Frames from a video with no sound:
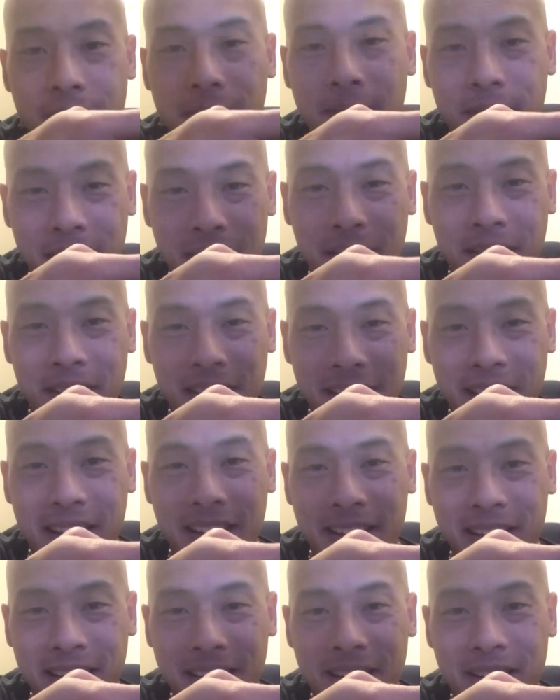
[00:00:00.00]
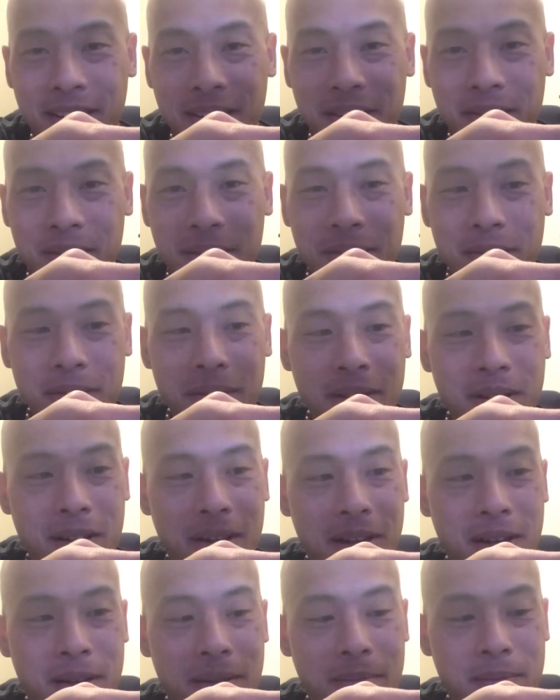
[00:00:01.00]
feel that
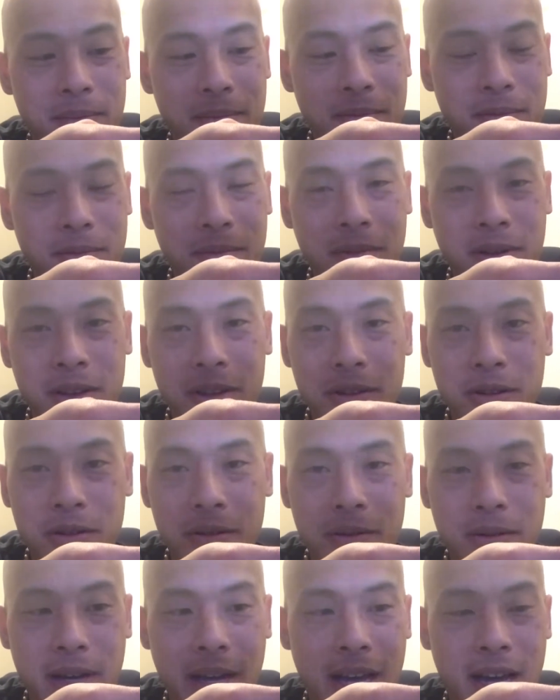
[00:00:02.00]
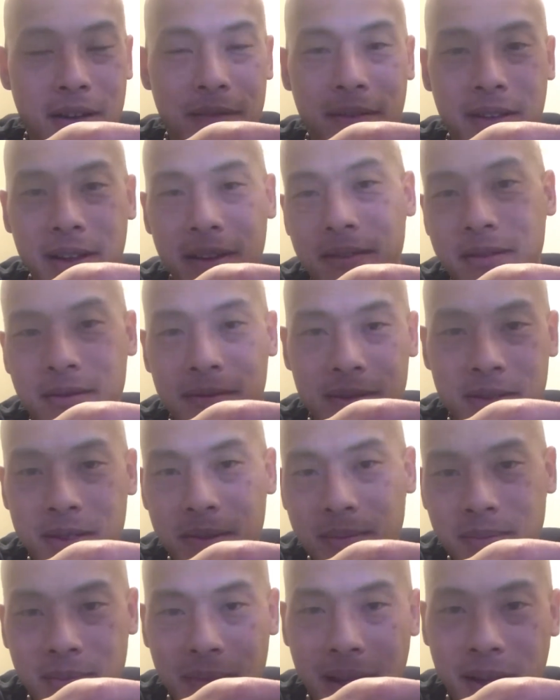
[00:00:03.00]
when you have
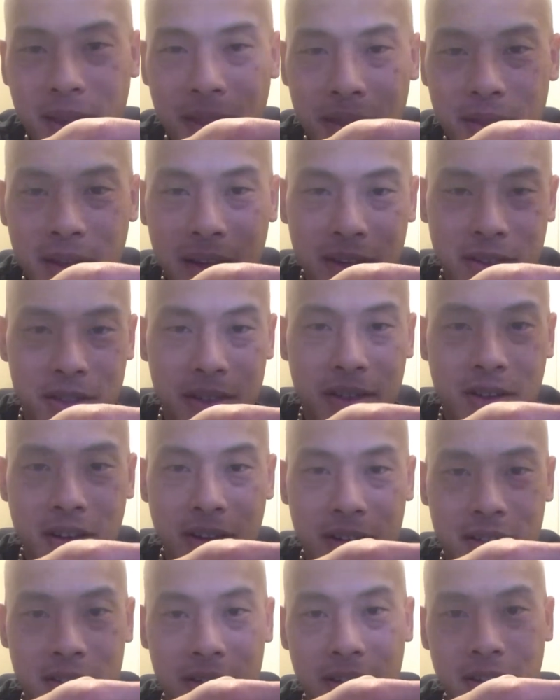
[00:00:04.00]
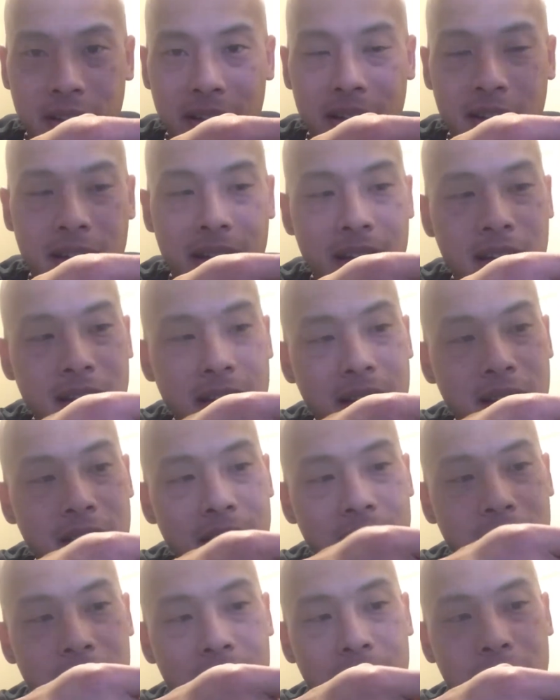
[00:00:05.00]
some thick socks on.
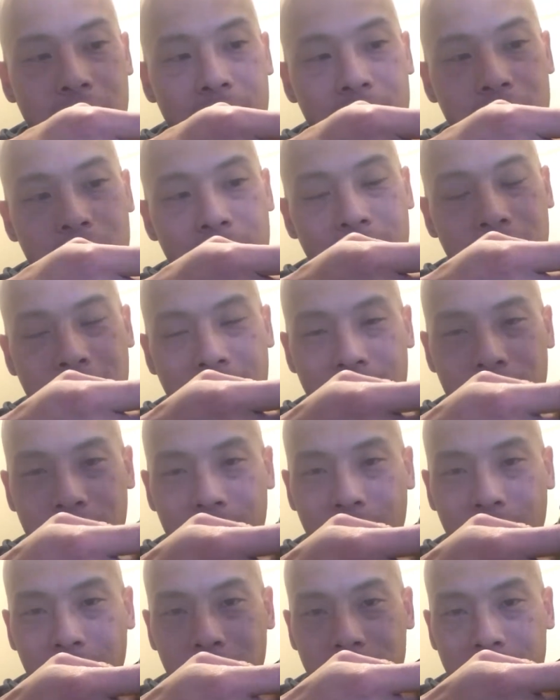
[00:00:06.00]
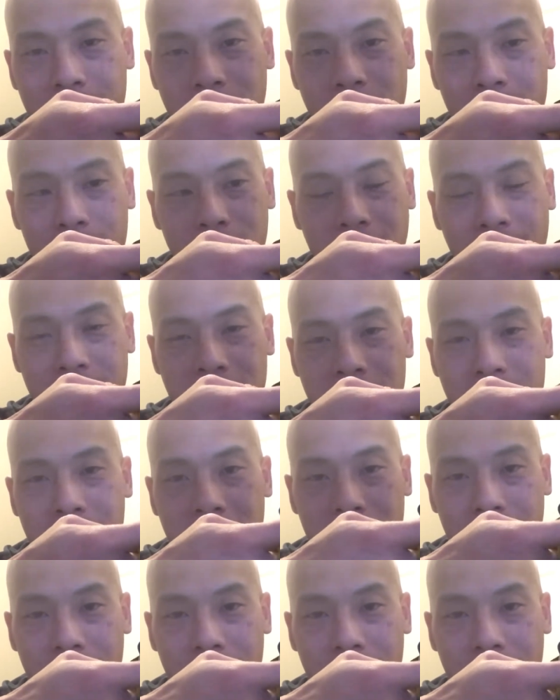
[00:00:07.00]
So when that folds up, that's gonna